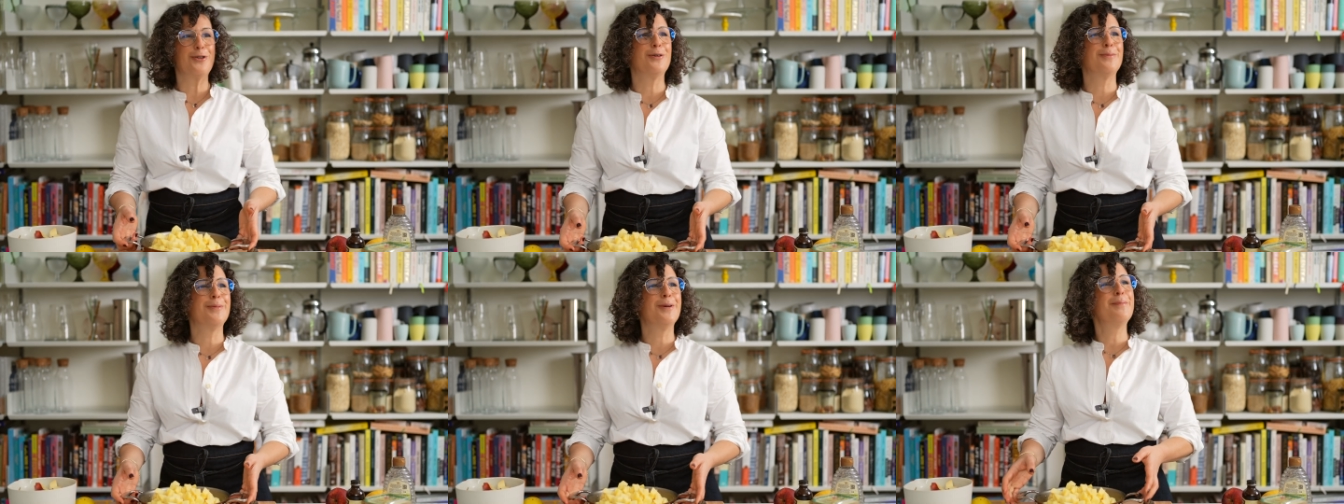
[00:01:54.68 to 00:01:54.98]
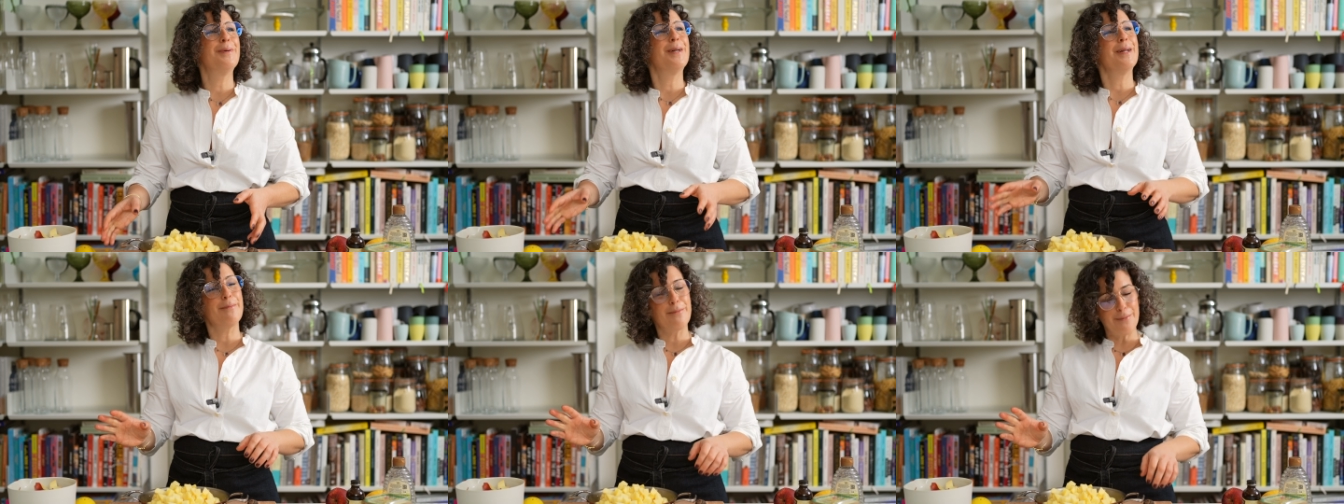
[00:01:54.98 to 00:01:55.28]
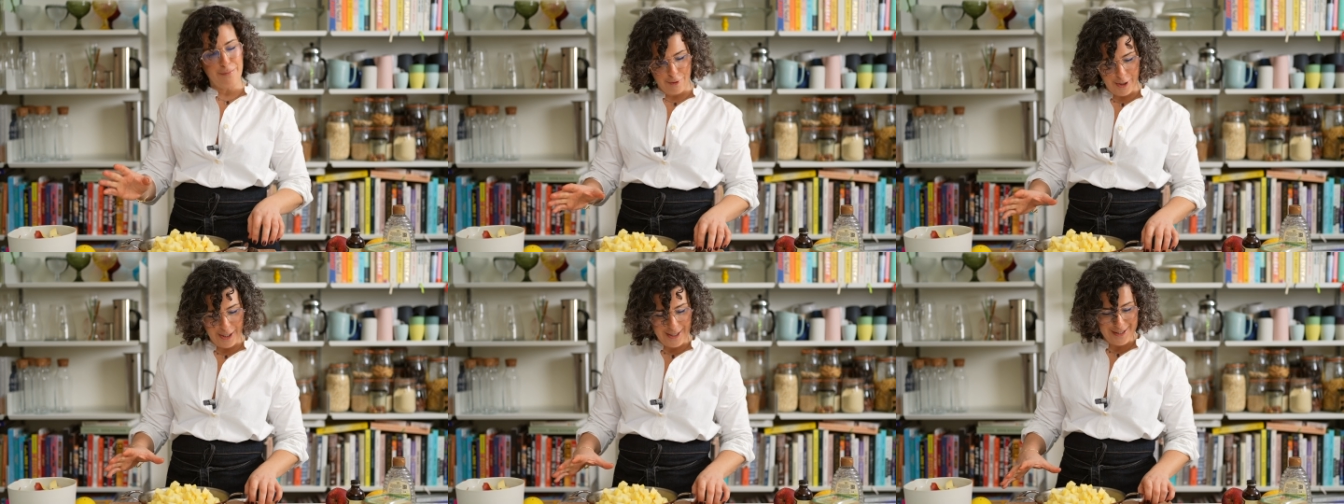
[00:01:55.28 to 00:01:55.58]
normal, but
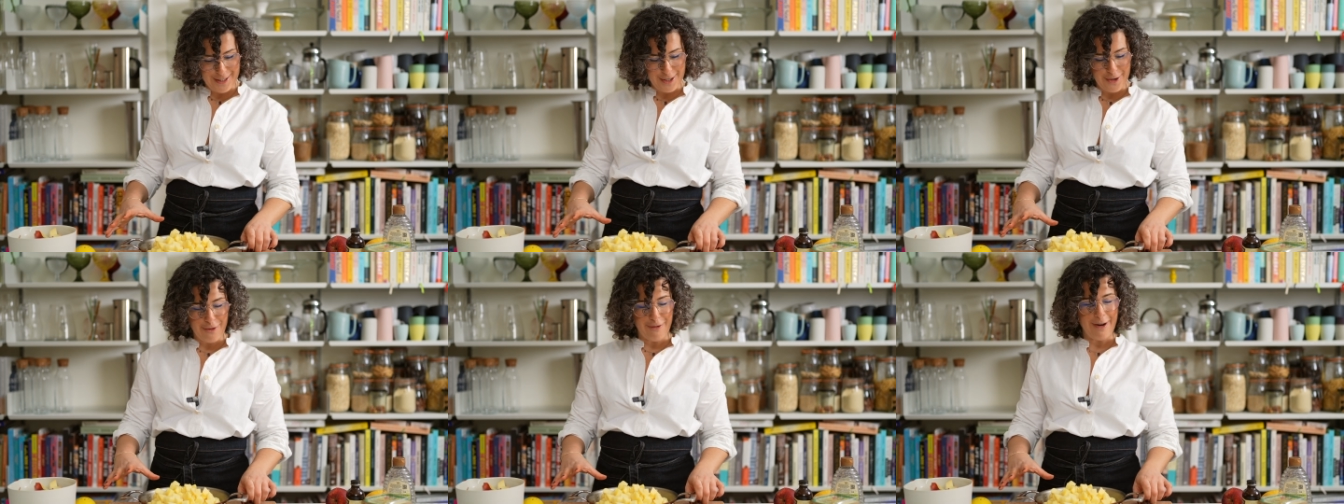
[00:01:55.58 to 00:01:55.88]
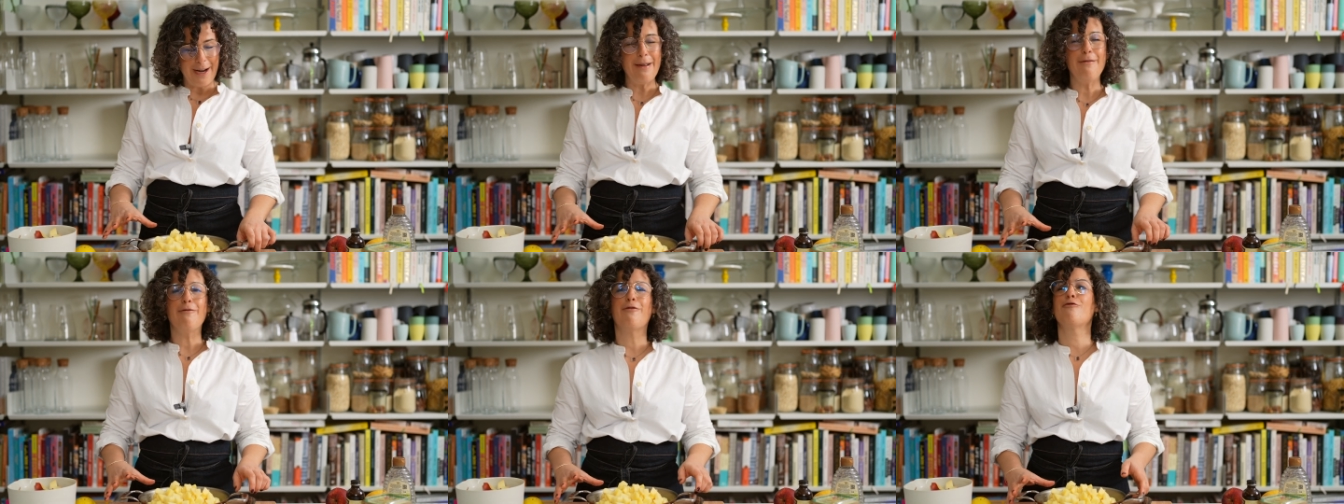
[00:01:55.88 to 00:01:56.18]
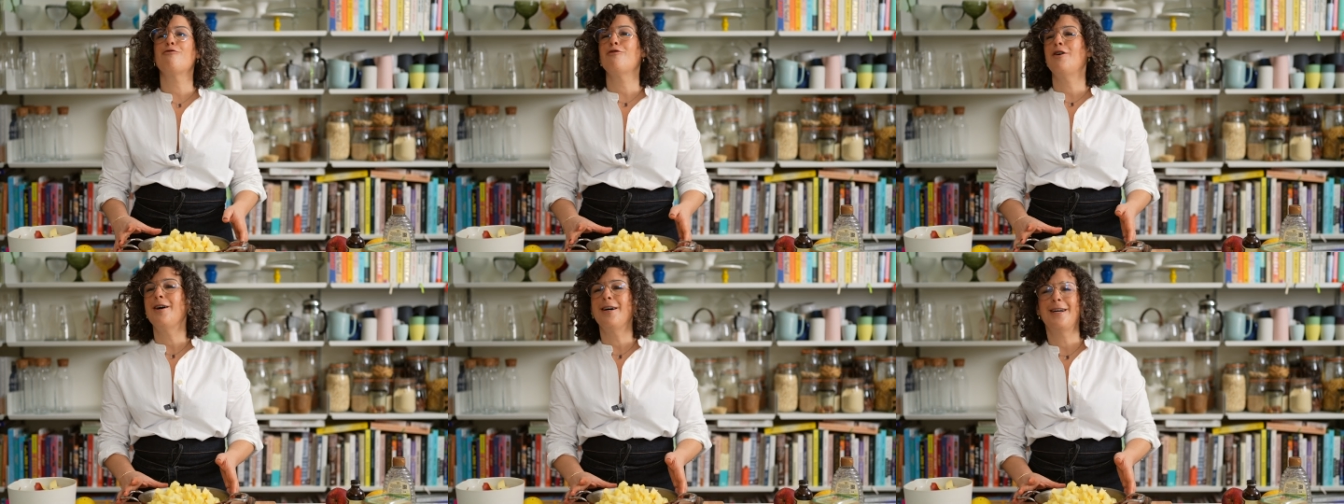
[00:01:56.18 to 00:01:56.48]
it brings a great
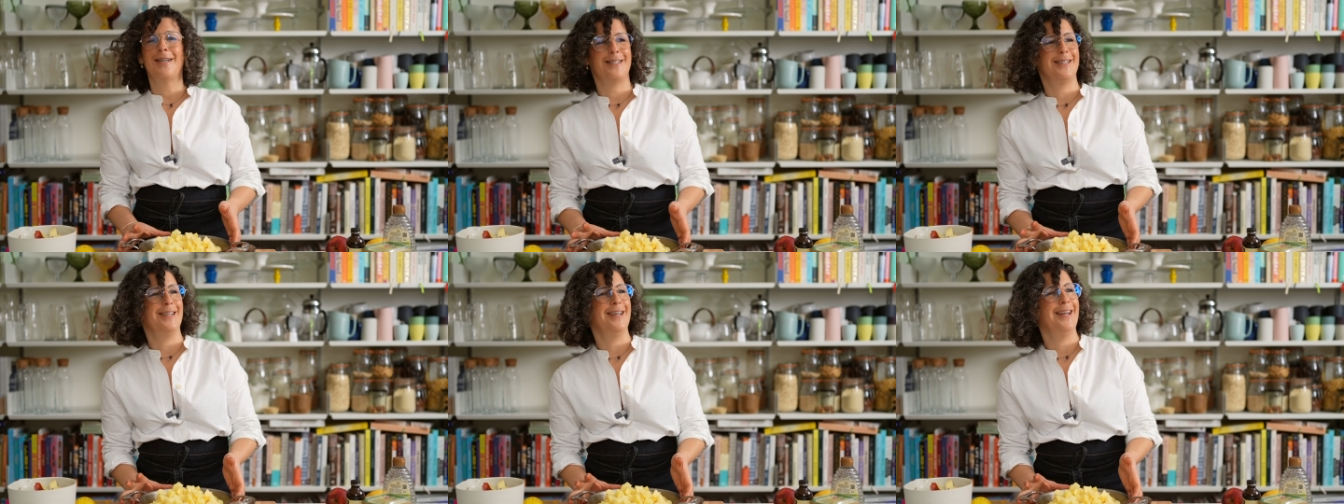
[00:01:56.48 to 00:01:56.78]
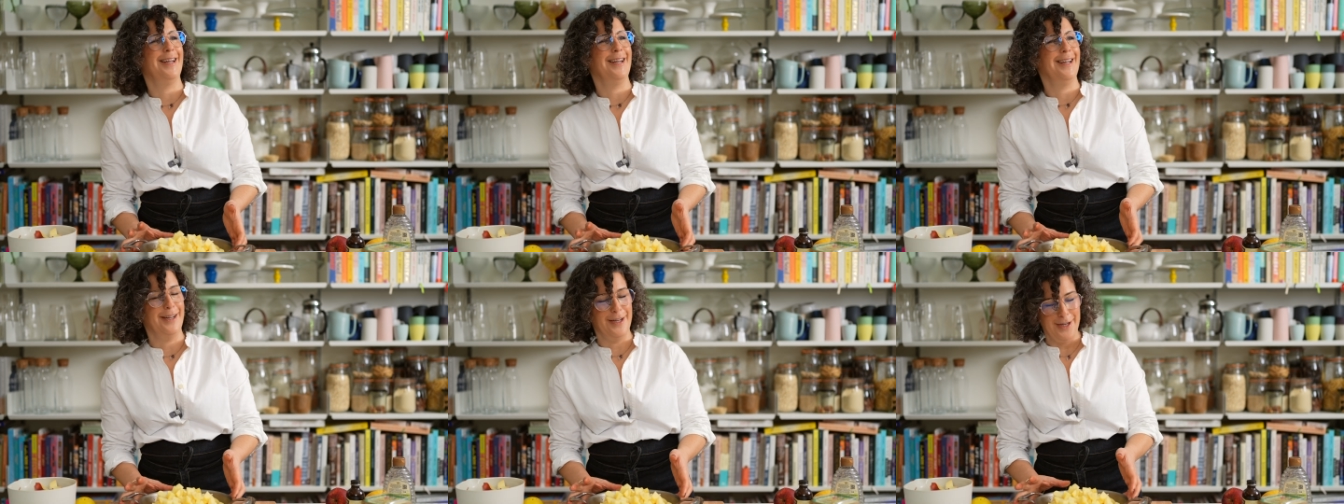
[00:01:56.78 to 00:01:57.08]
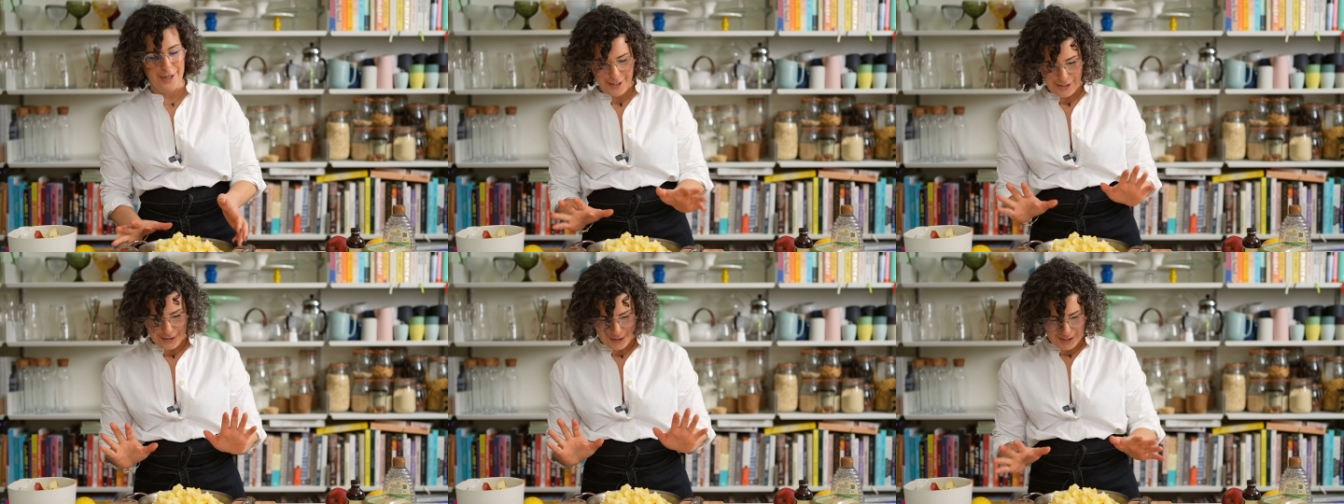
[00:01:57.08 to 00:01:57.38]
variety
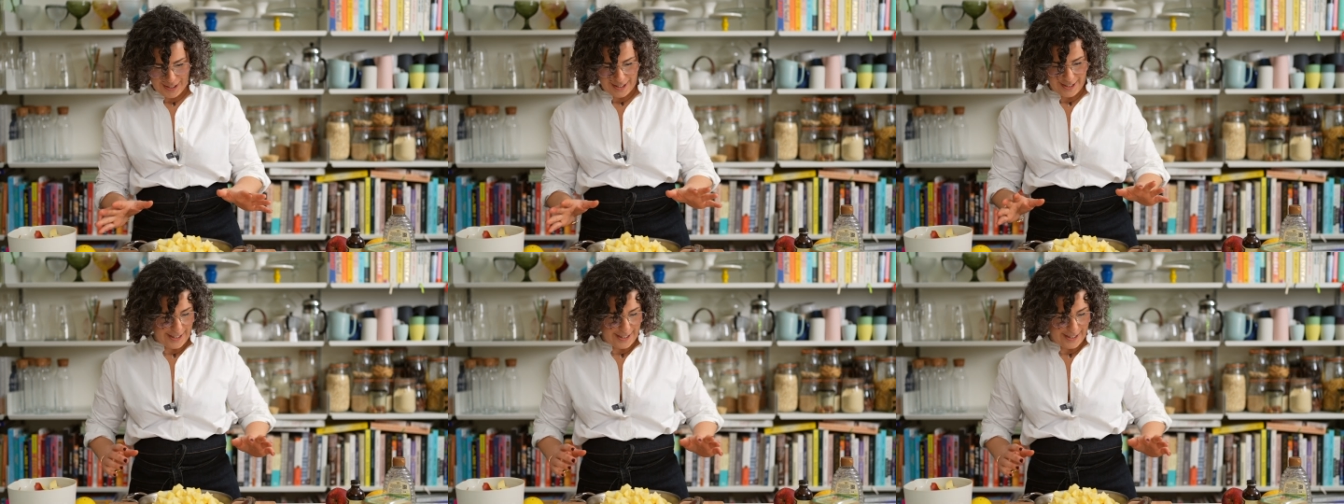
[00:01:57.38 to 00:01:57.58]
to the